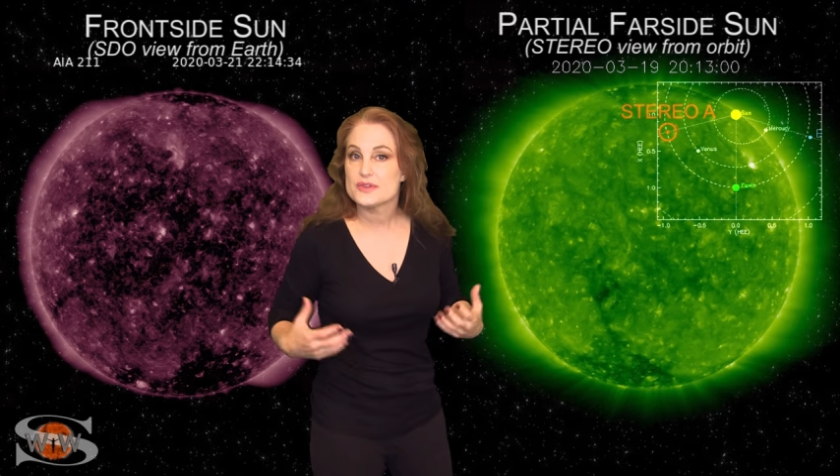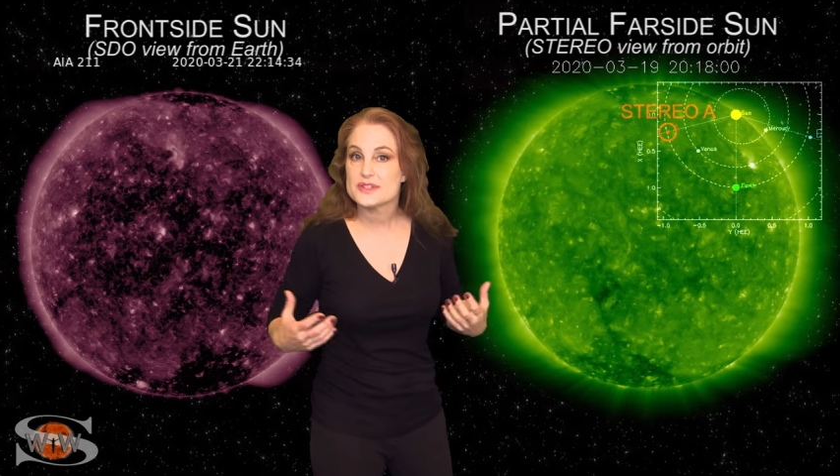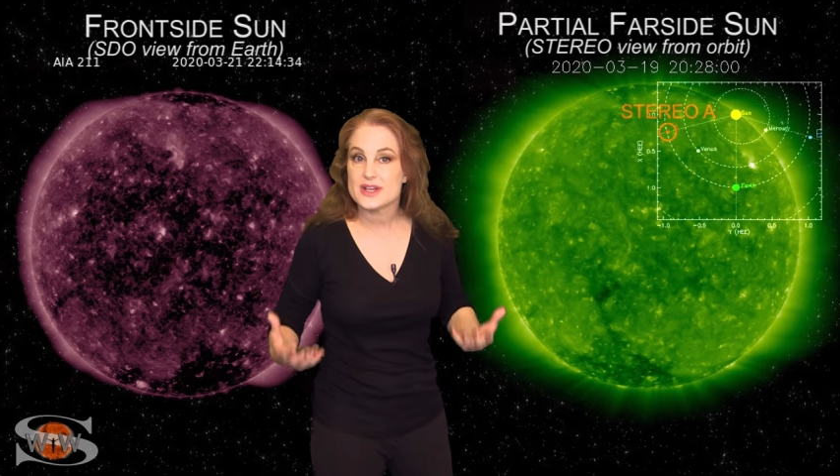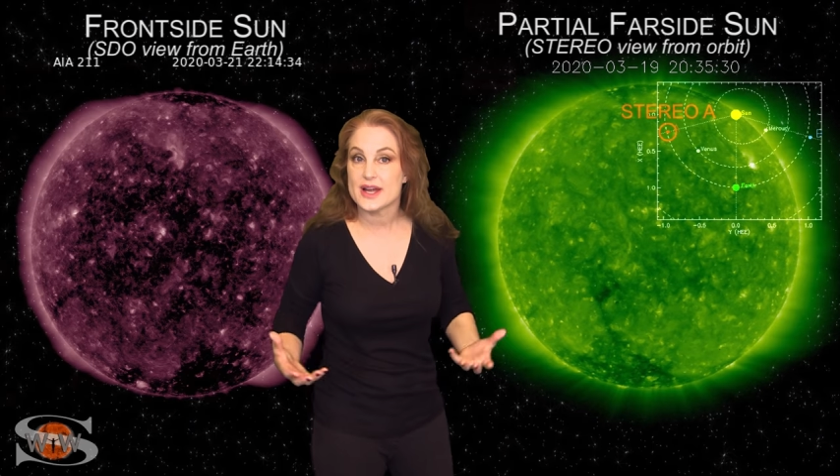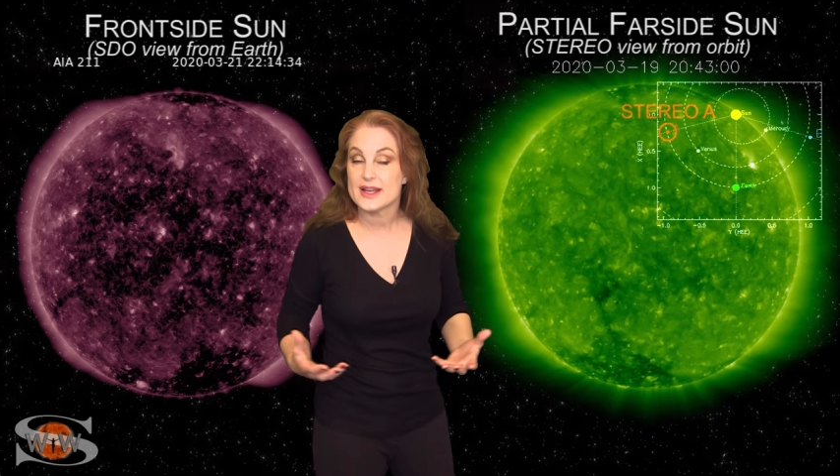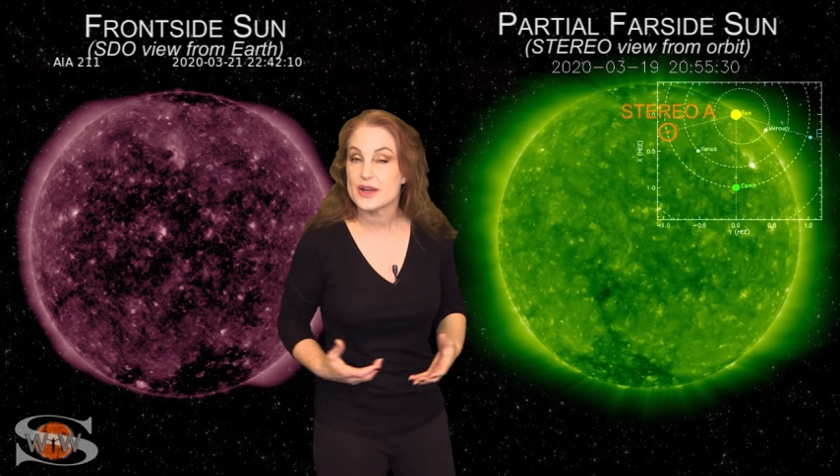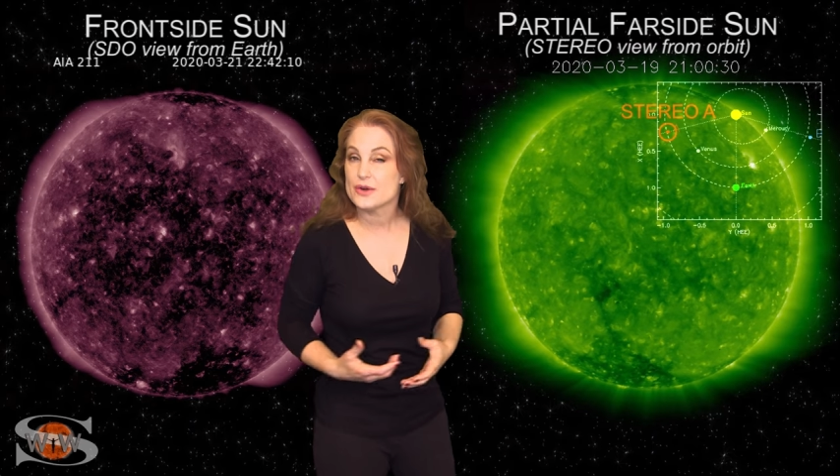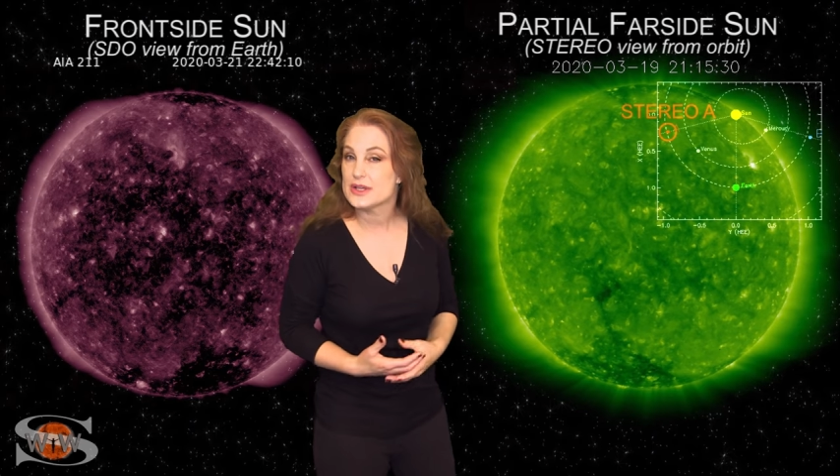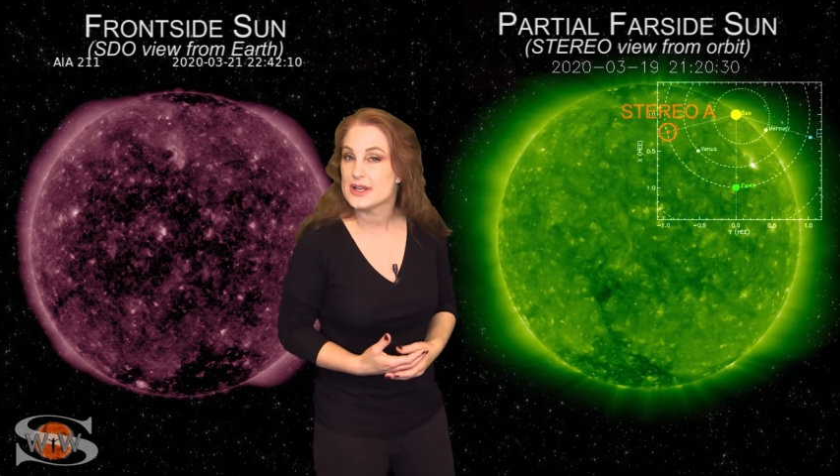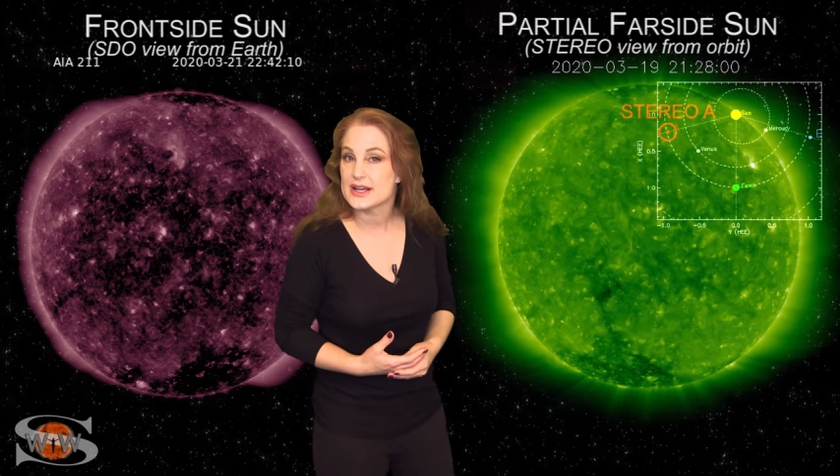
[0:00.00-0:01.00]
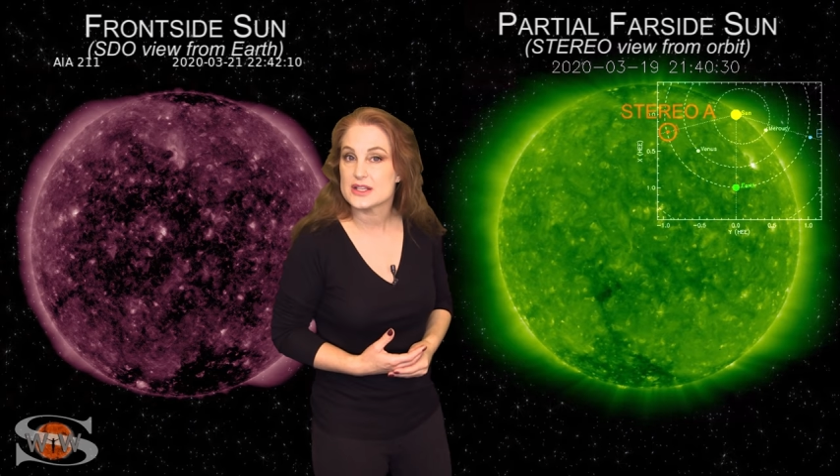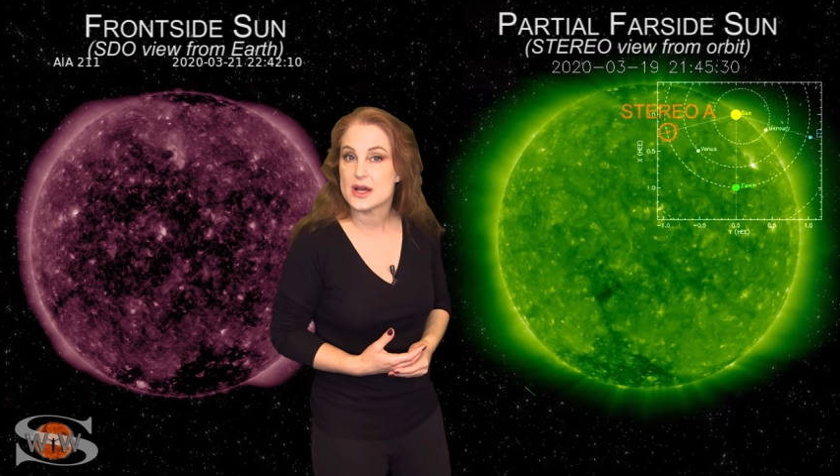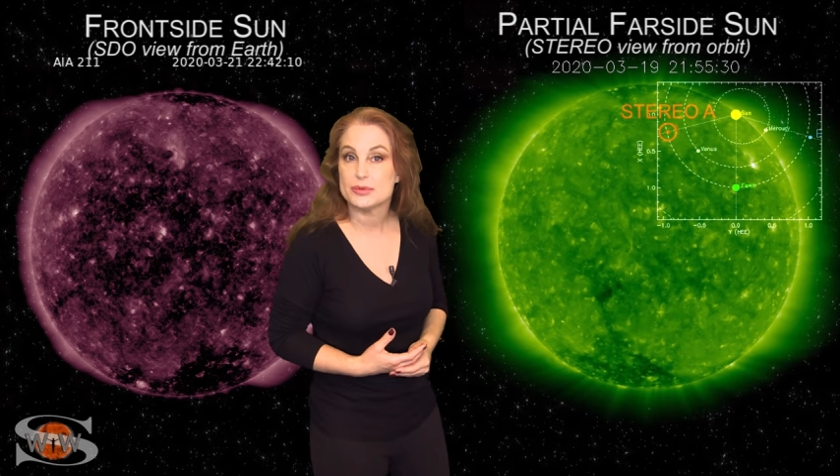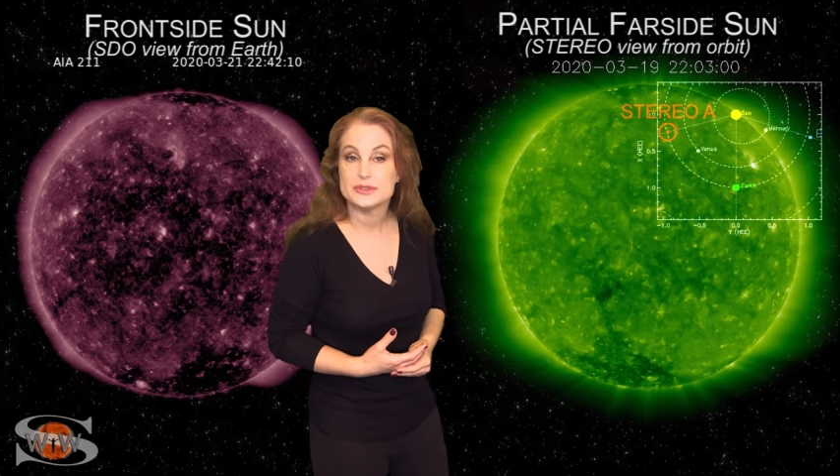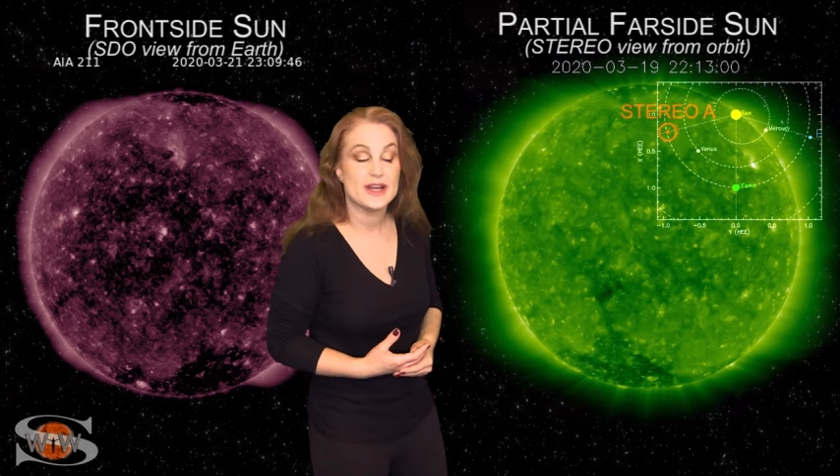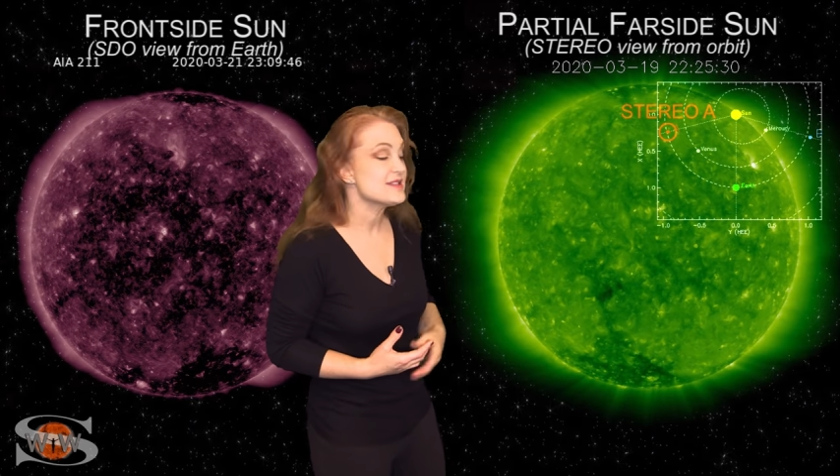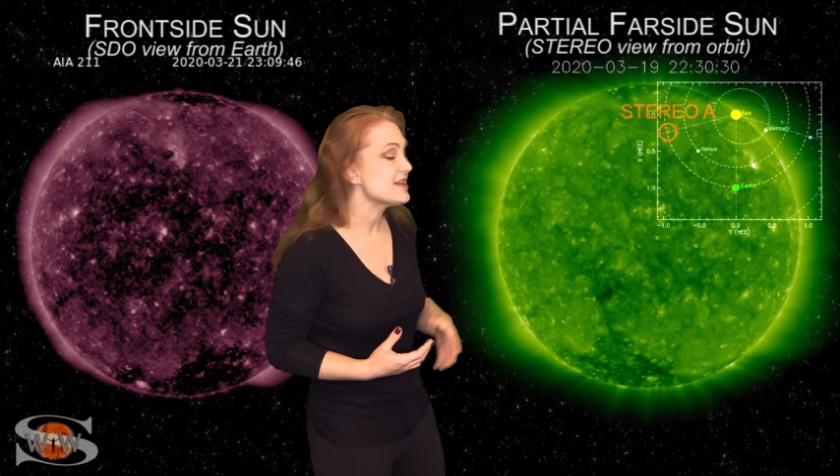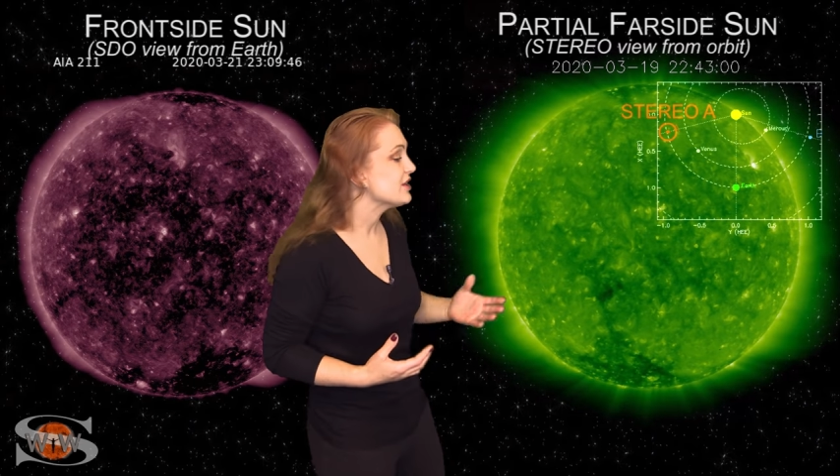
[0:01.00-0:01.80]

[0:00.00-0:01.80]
Earth's side here in the next couple days